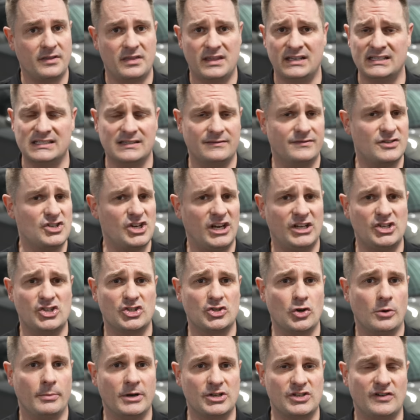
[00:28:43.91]
Things have changed
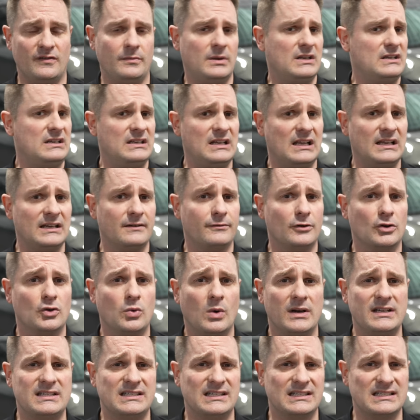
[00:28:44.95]
so much. I've been detailing for
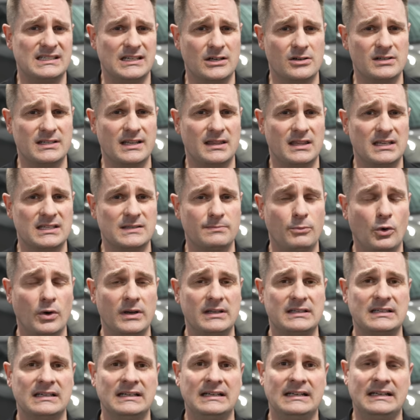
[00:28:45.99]
26 years at this
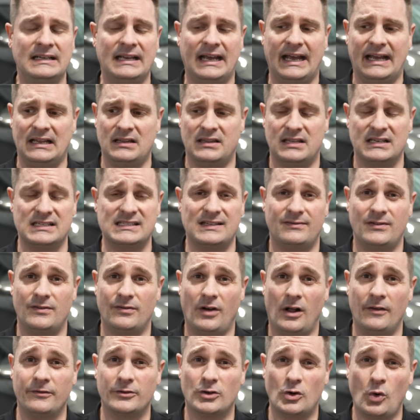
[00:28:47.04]
point, and things have
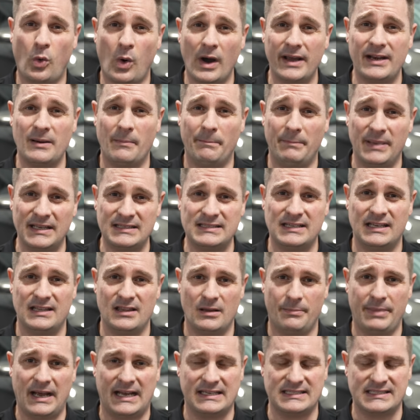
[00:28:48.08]
evolved quite a bit in
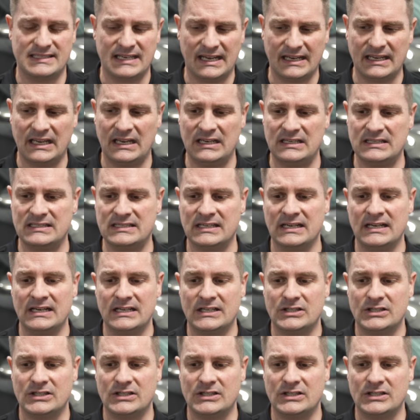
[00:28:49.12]
the past decades.